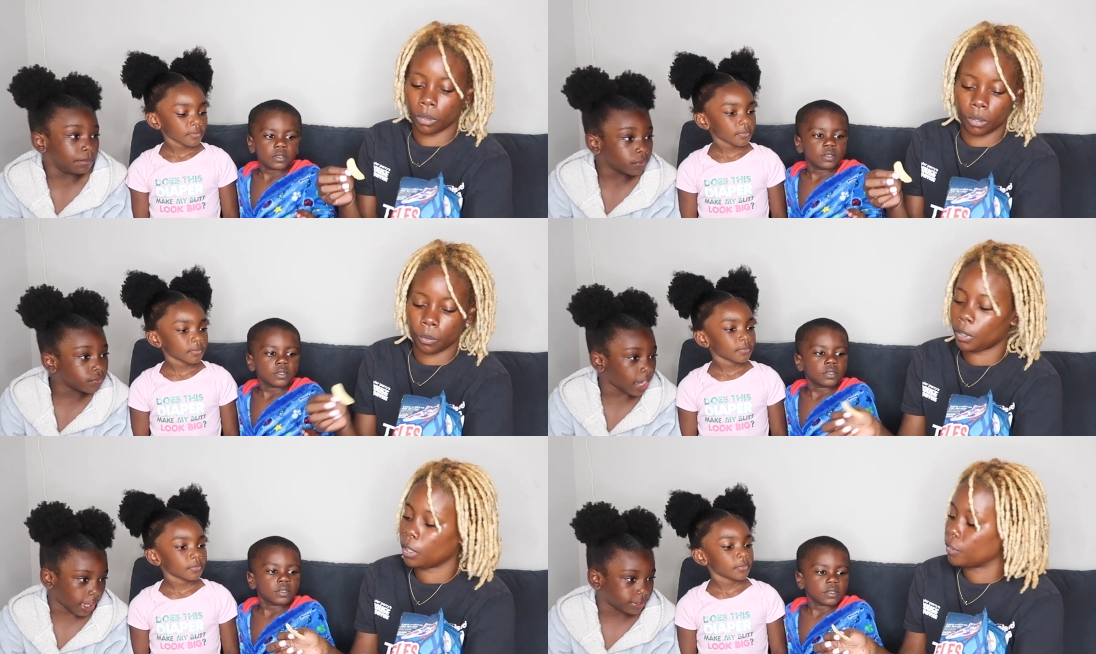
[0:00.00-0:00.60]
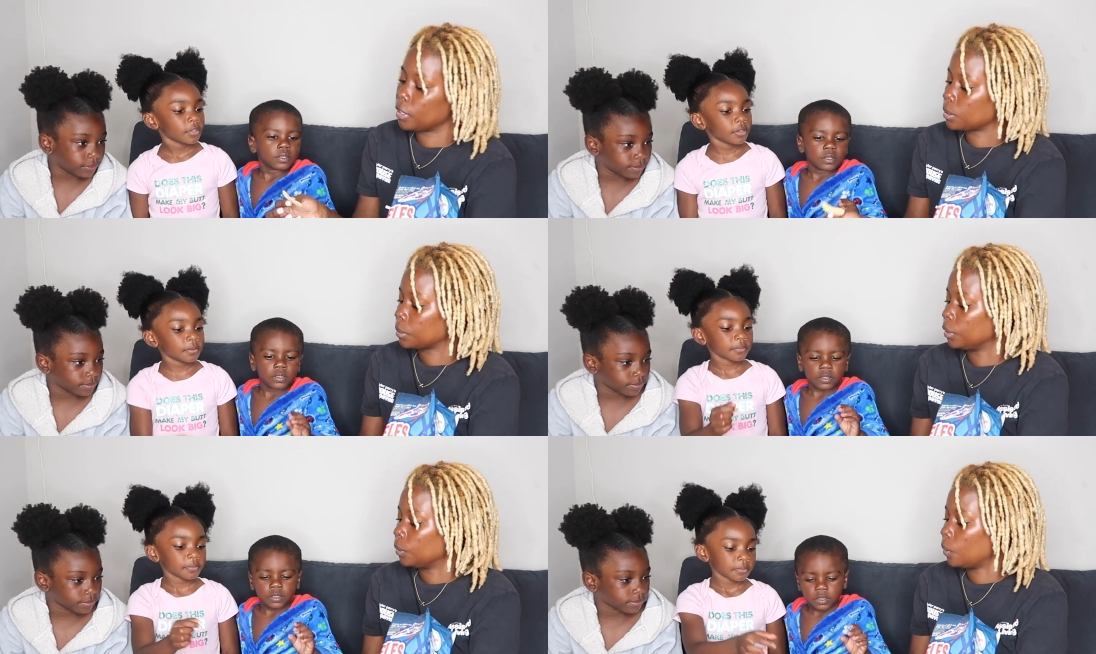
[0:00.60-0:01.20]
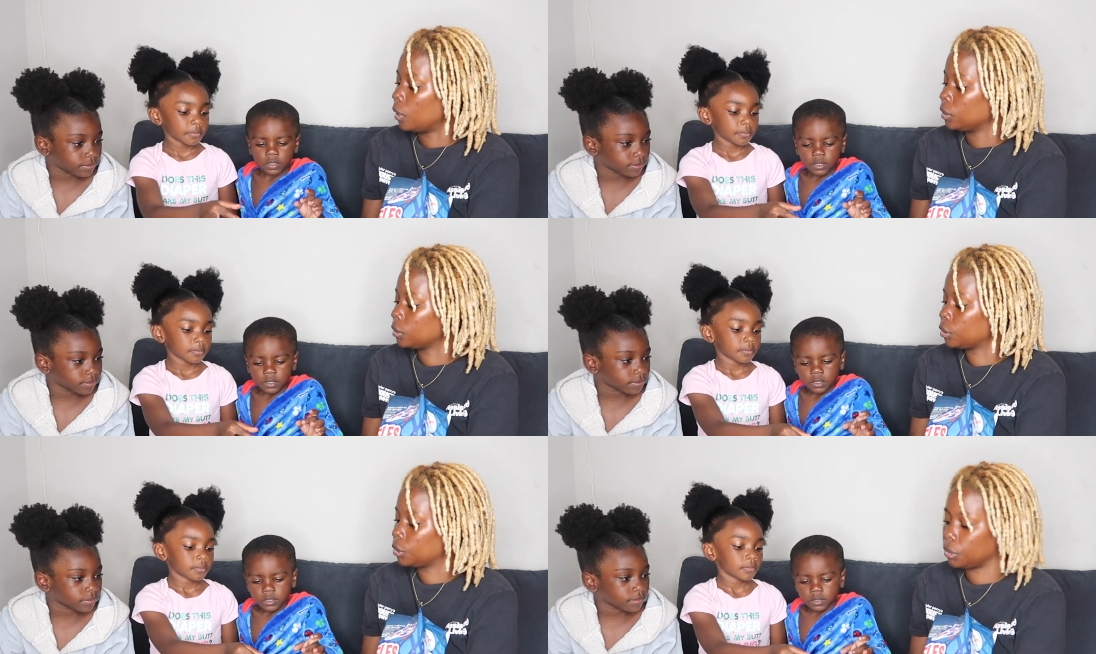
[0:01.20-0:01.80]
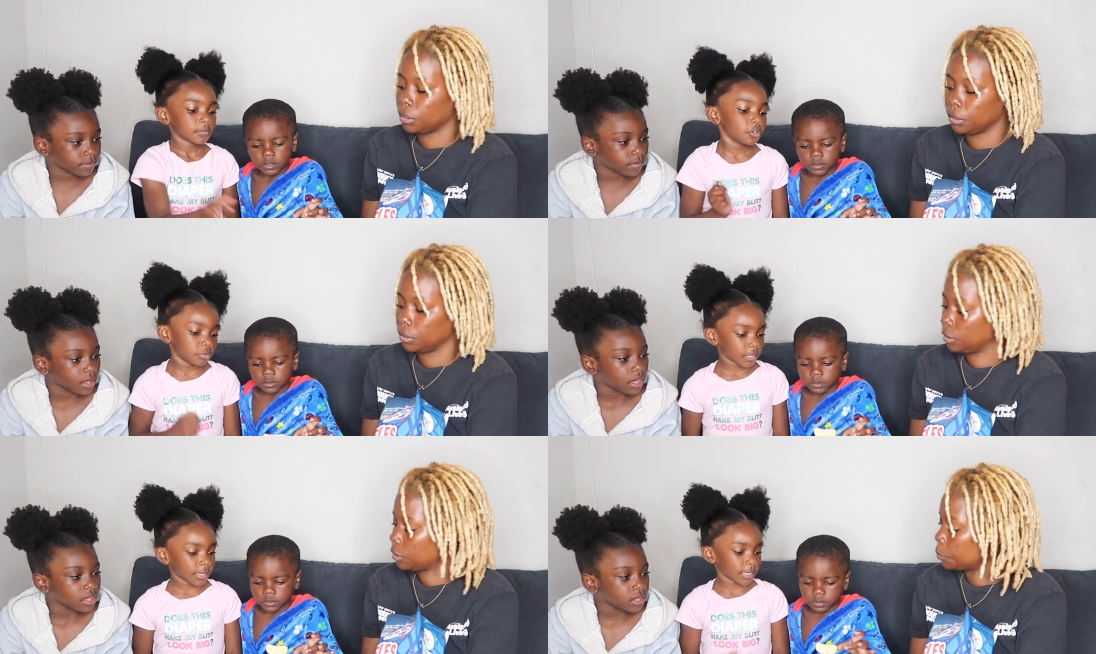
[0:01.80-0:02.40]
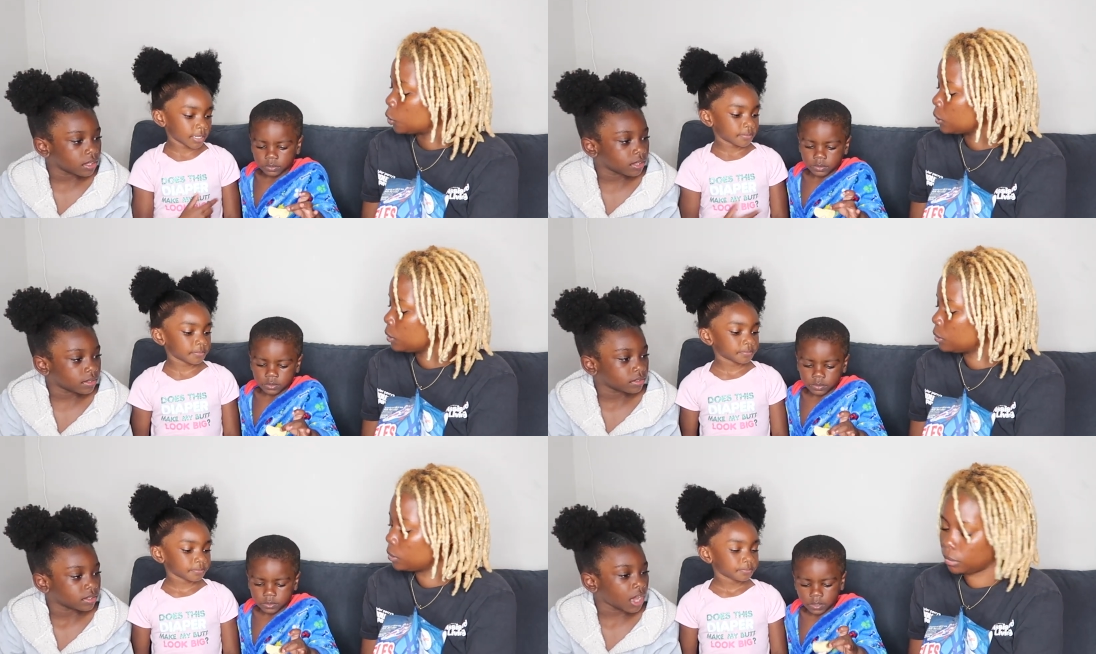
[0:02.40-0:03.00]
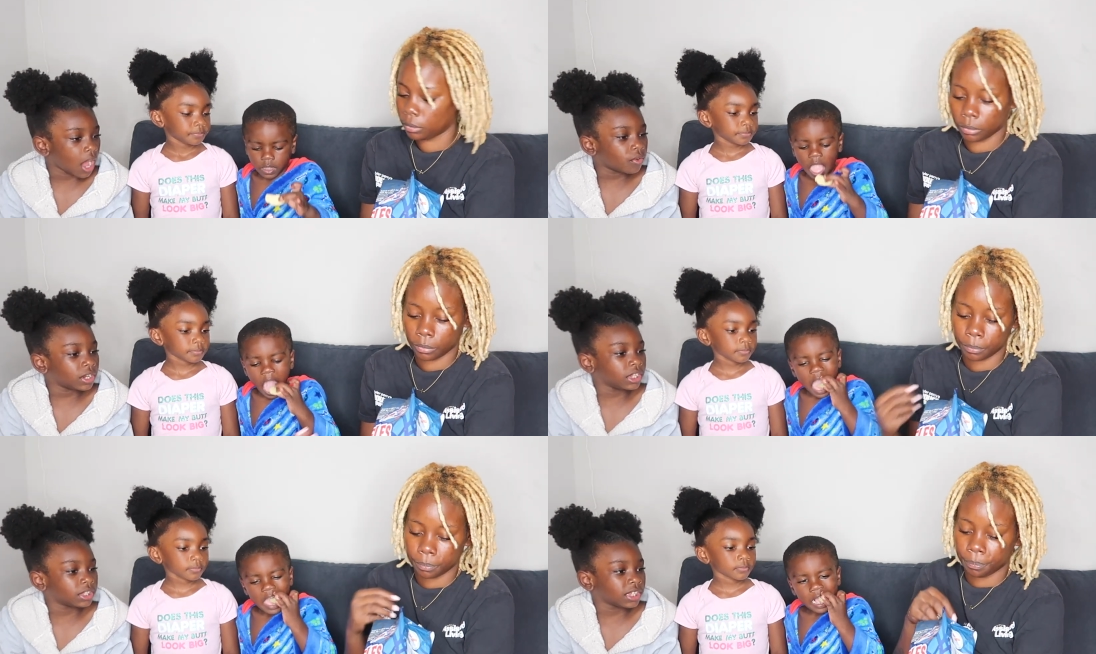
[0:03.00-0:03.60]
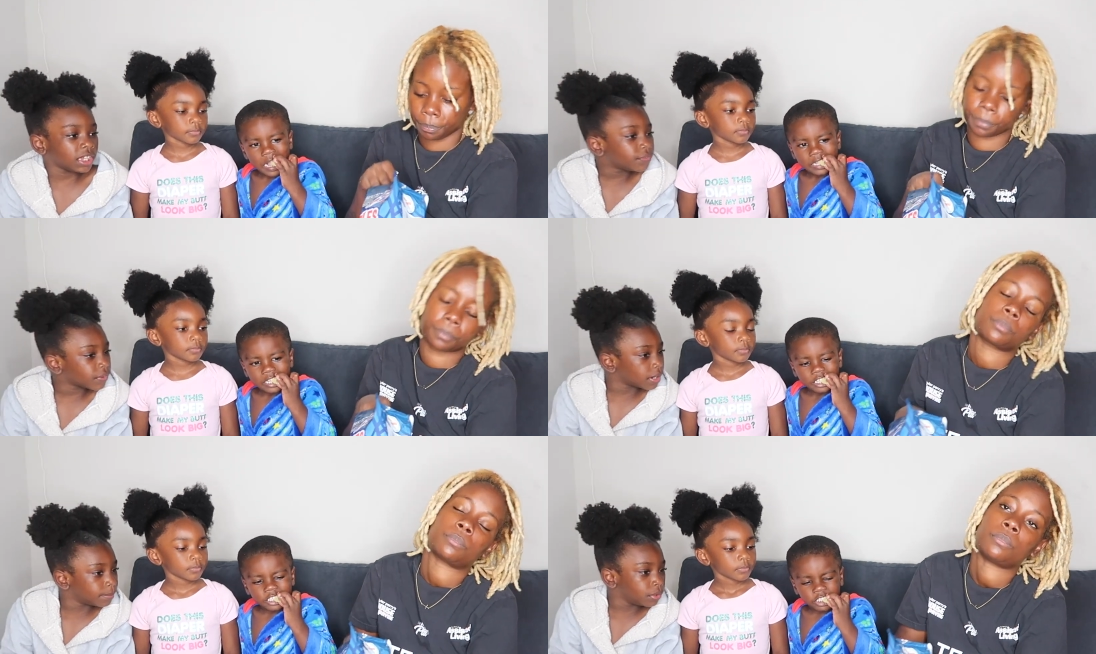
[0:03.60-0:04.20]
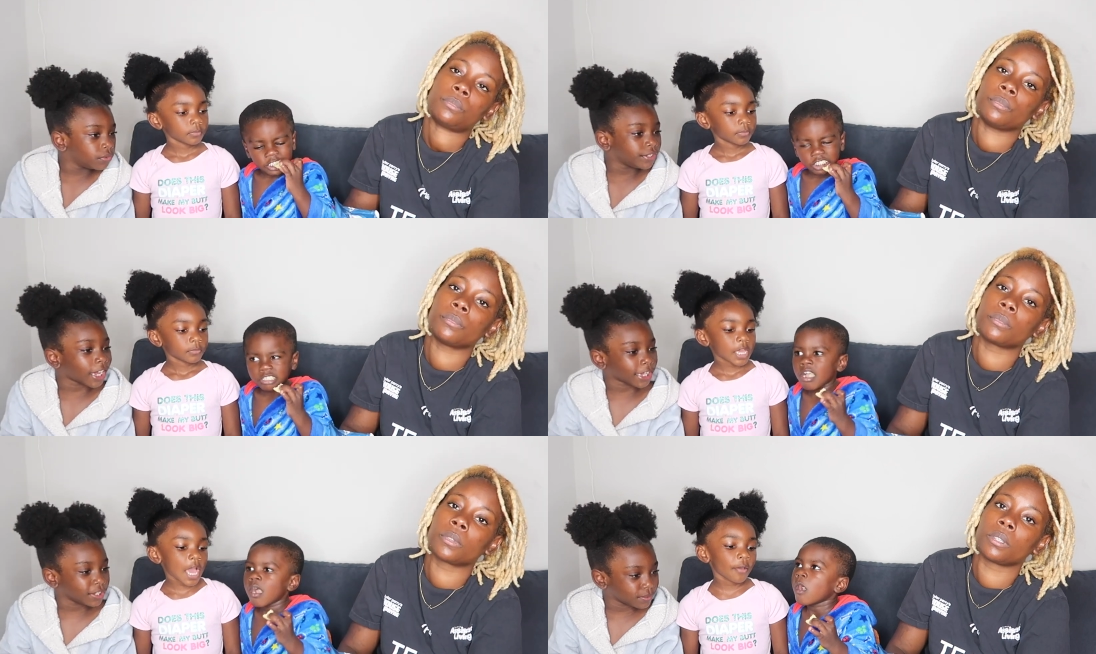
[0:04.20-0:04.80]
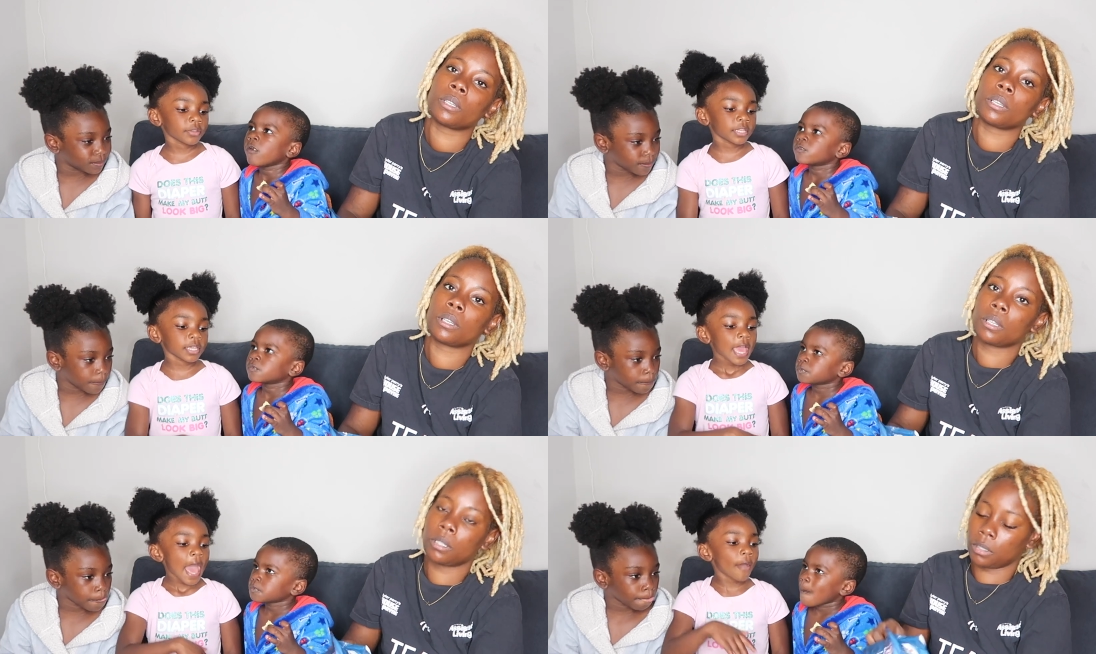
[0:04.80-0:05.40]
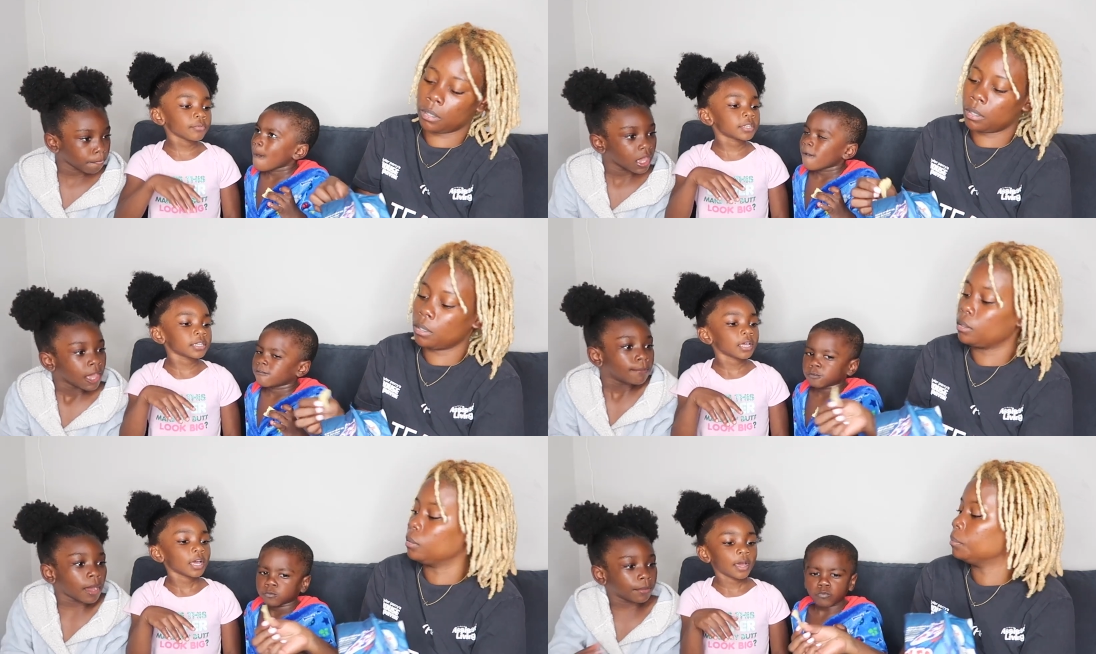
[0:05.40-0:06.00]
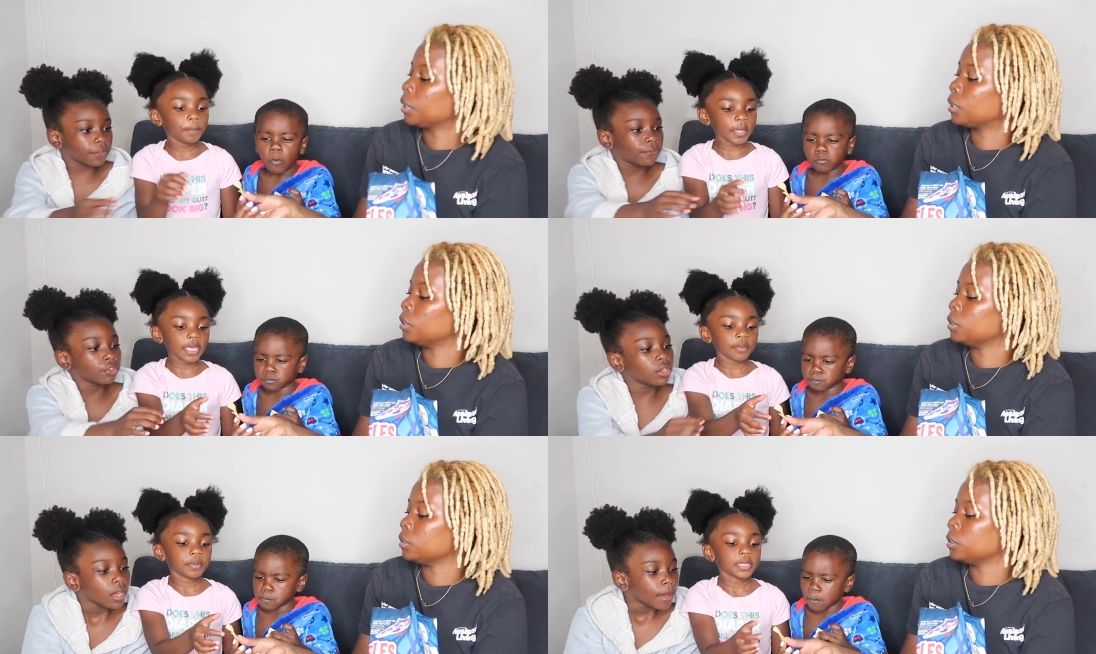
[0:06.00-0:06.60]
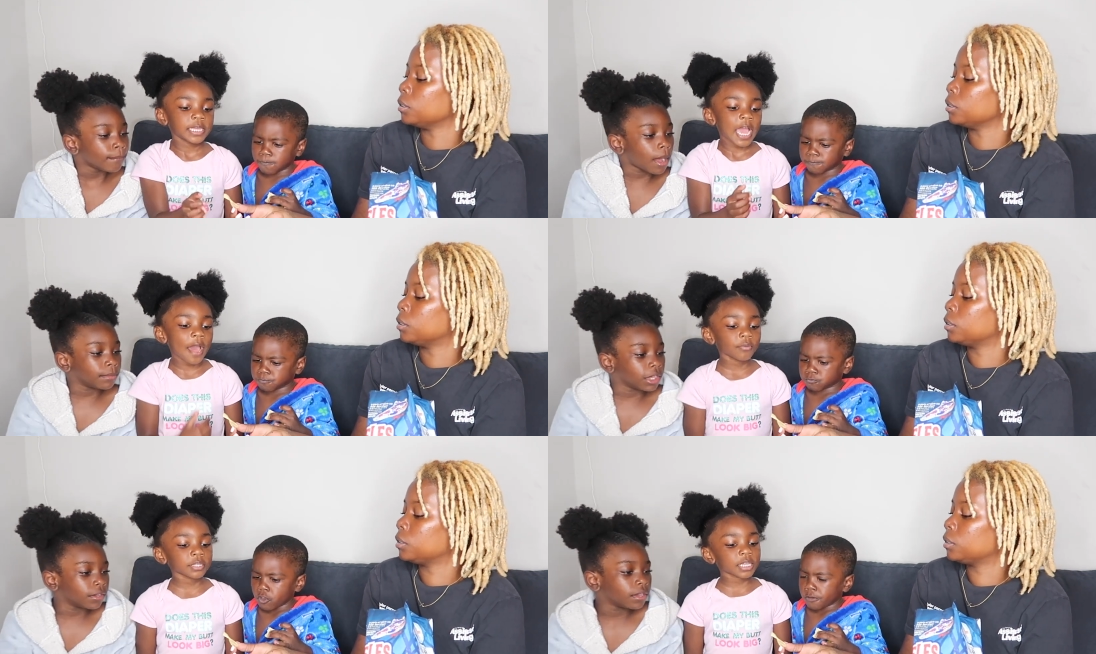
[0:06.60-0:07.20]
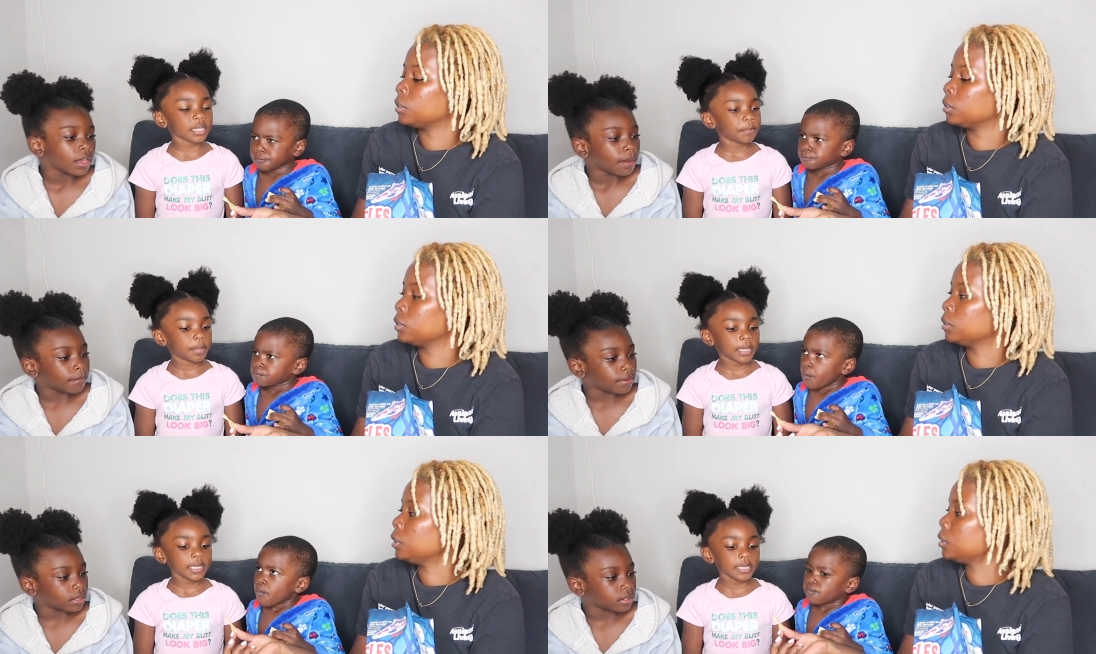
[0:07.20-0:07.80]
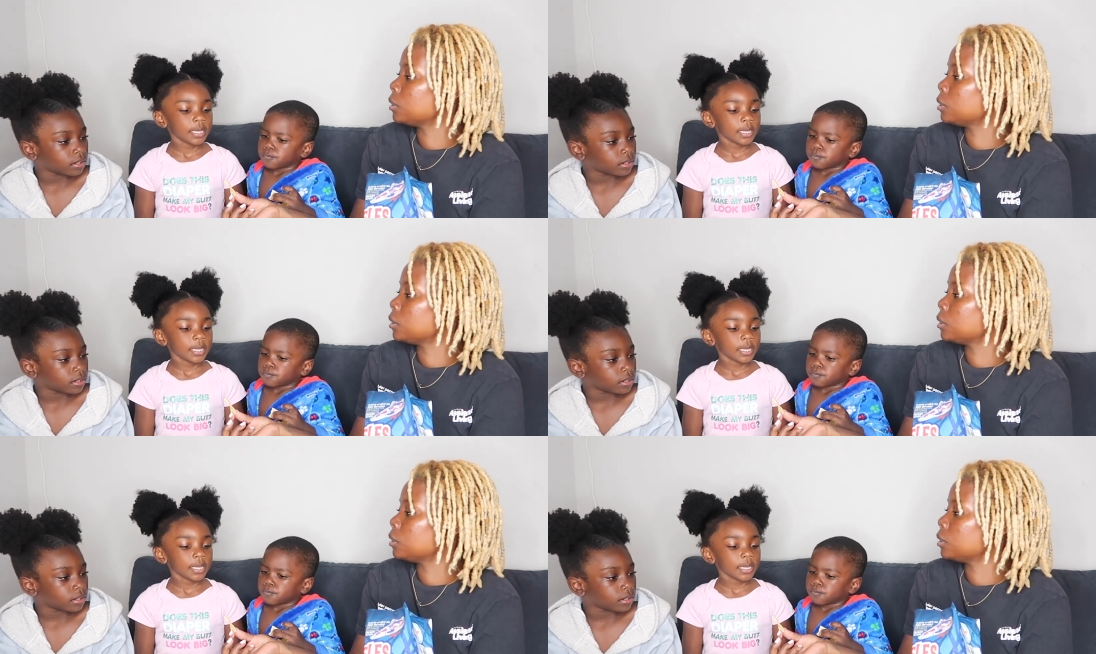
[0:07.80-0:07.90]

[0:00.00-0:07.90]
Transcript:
Speaker 1: movie. We got to find something to watch. Good Yeah, boy.
Speaker 2: I'm gonna eat these for a movie night. I'm get, I'm get, mommy, uh, mommy, I'm get a pee.